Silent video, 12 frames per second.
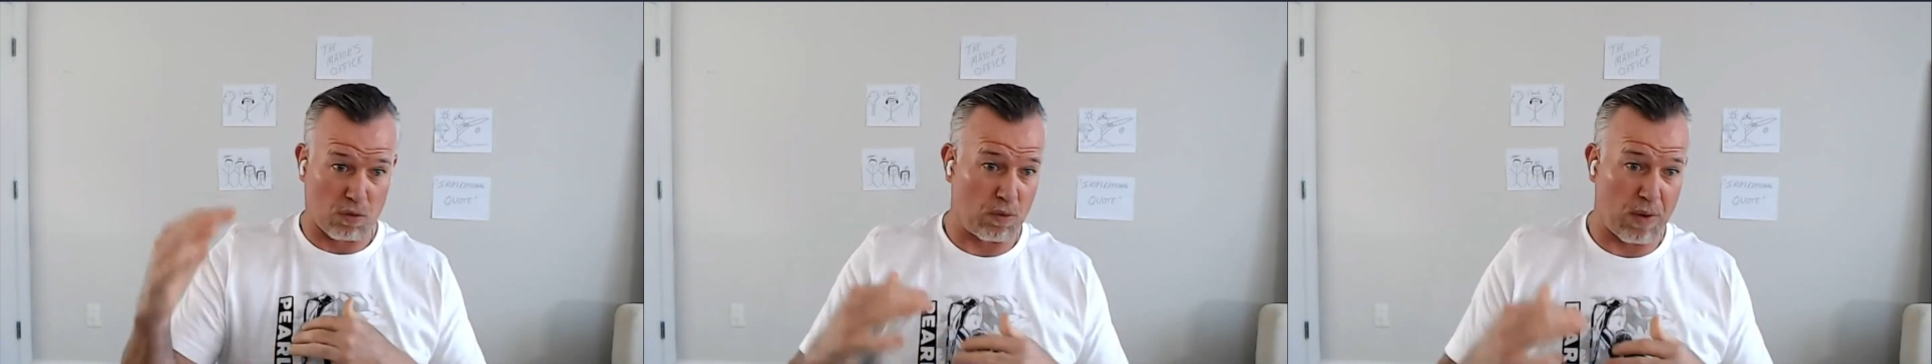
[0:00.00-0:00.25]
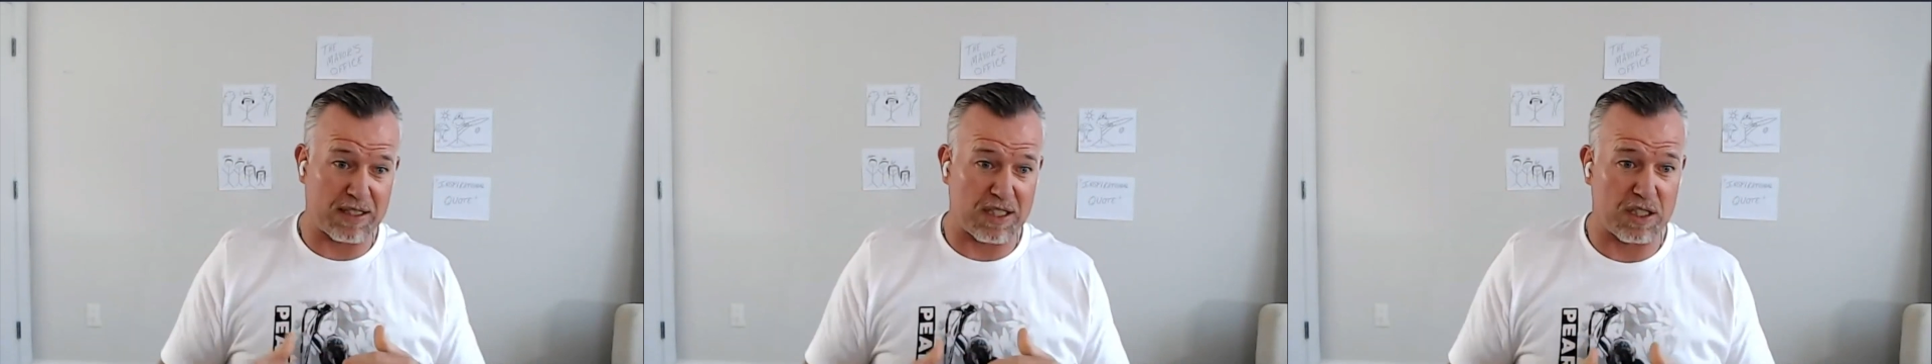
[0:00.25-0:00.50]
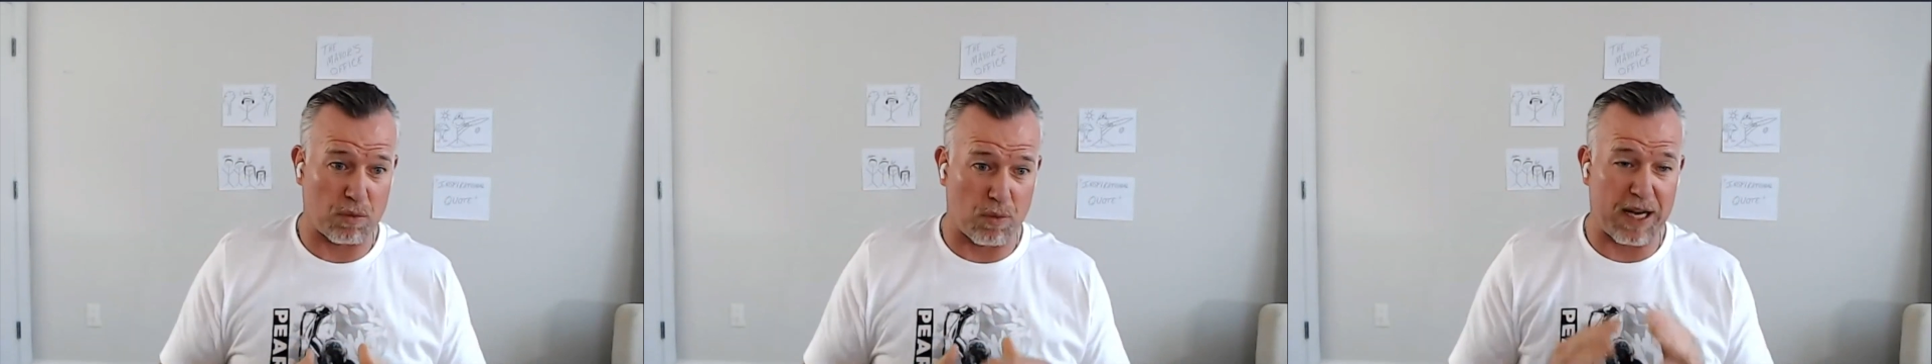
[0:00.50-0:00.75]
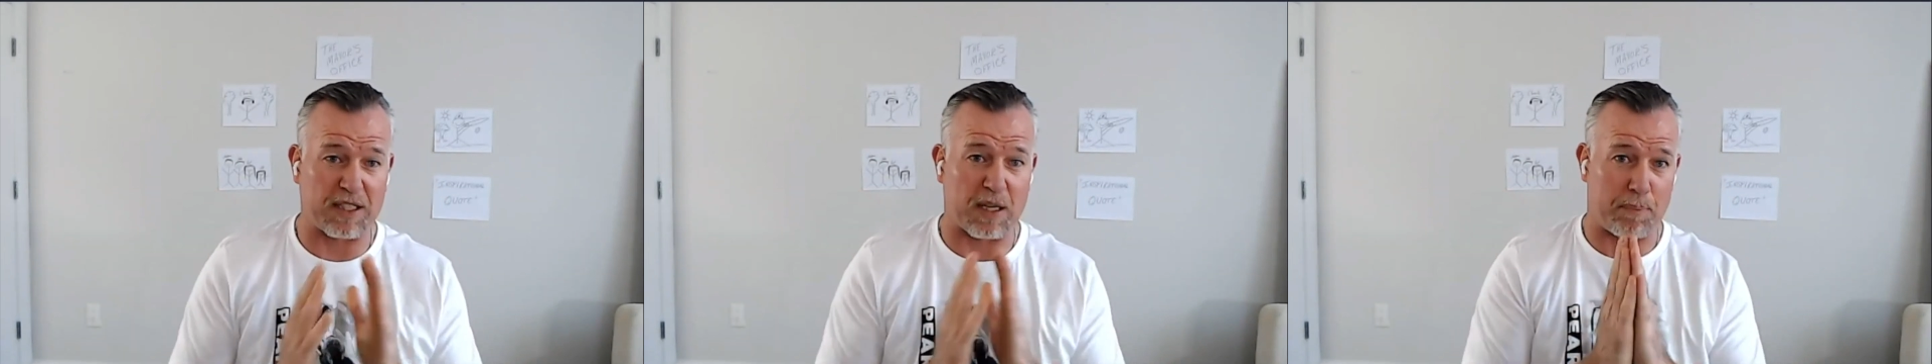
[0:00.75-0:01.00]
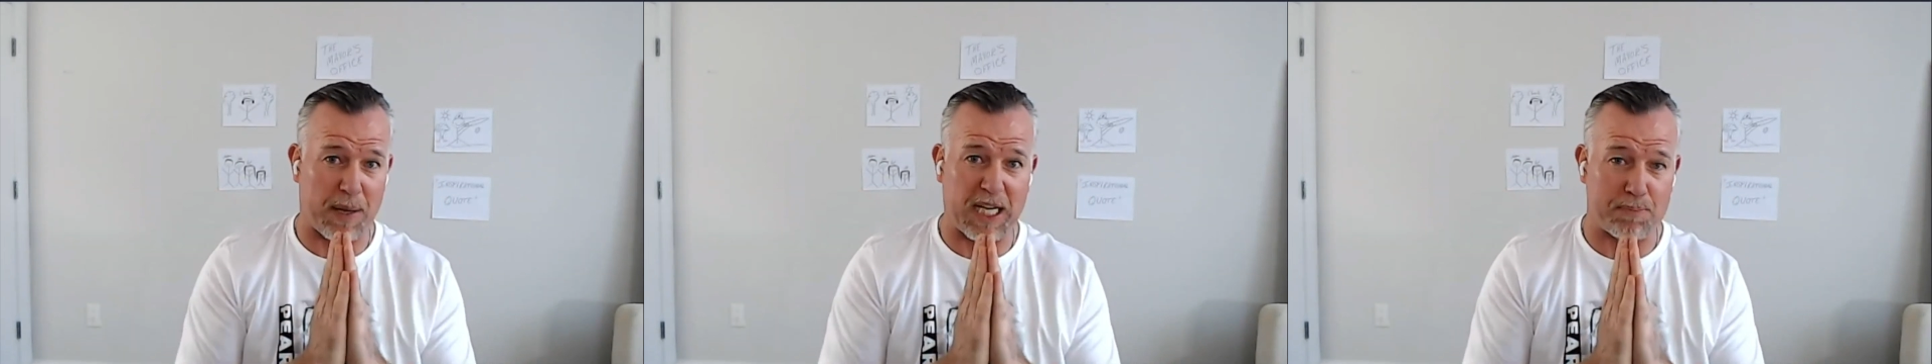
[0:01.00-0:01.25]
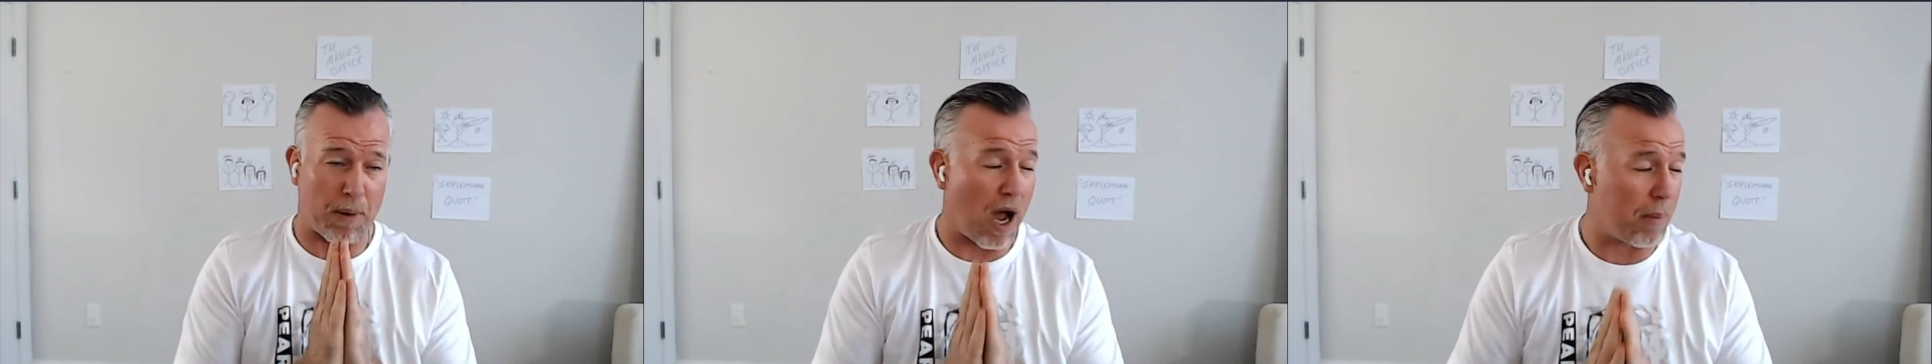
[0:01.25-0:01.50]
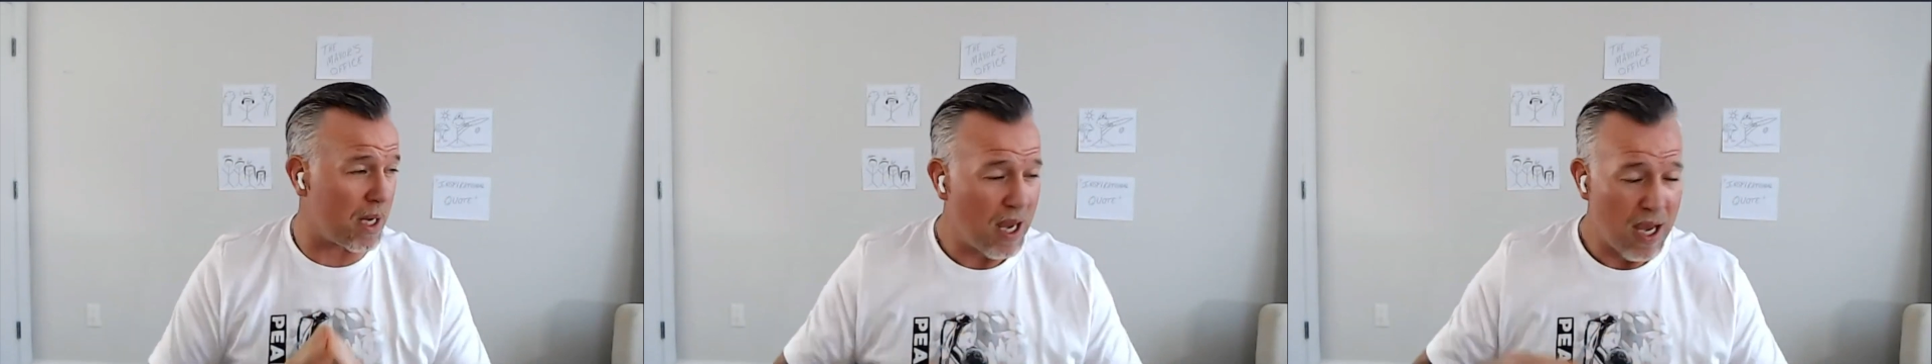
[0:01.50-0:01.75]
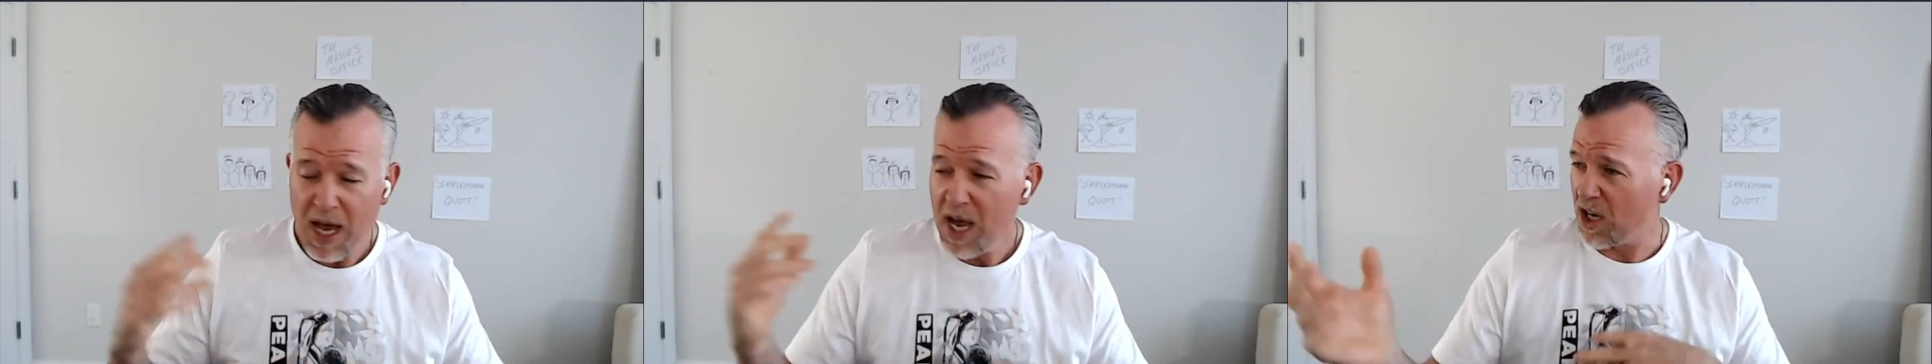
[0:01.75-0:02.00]
Rest in peace, Bobby.
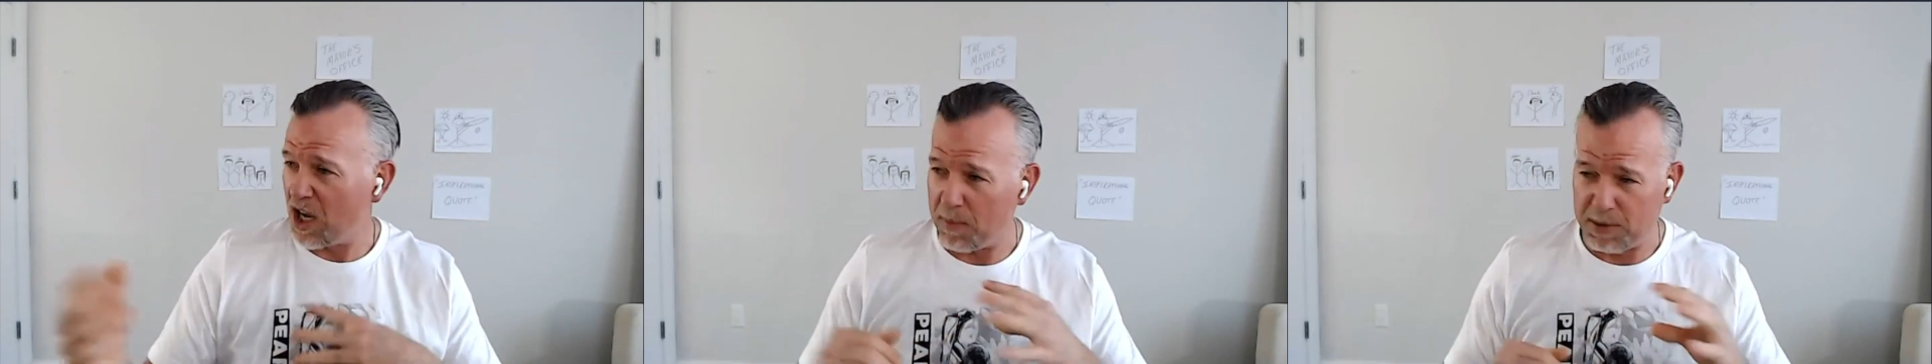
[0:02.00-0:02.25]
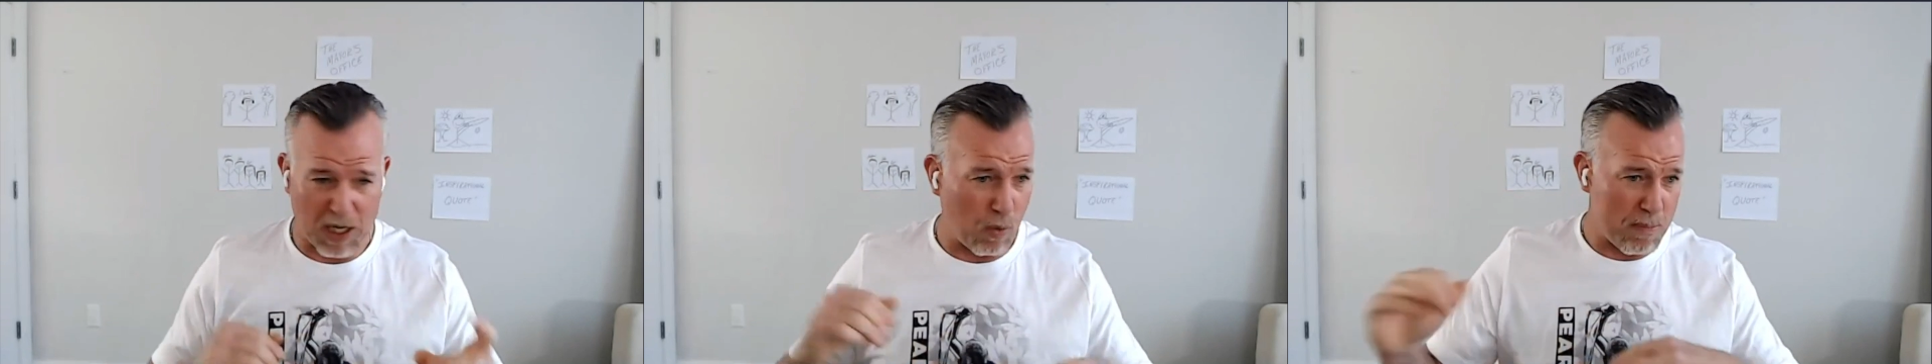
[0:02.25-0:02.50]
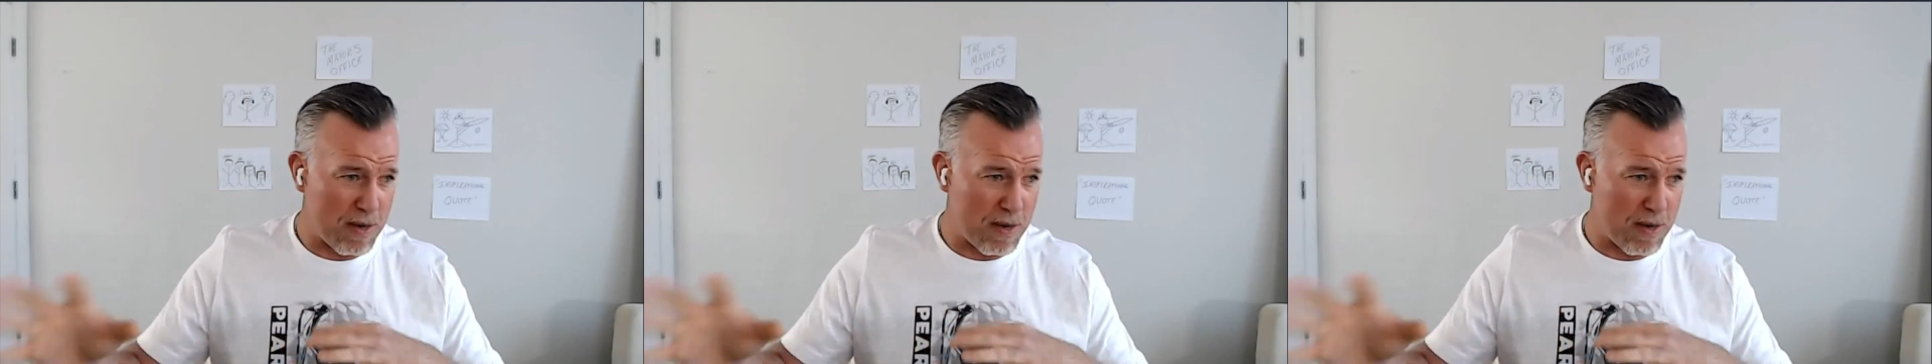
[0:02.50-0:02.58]
Comes in,